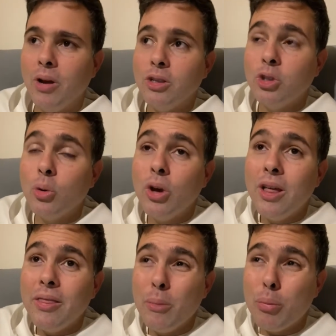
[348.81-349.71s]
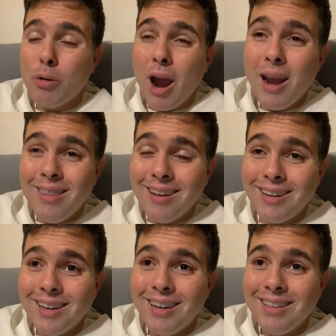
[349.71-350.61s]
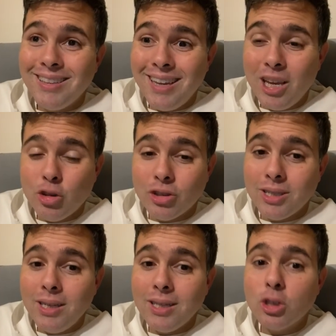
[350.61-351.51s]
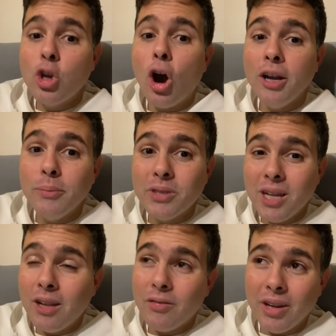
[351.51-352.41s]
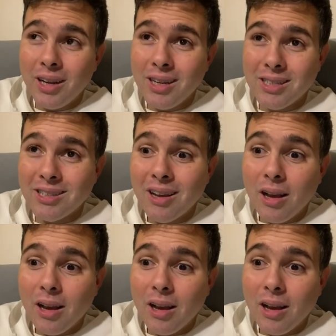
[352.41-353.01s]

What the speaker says: And so the bread that the angels eat is God himself in his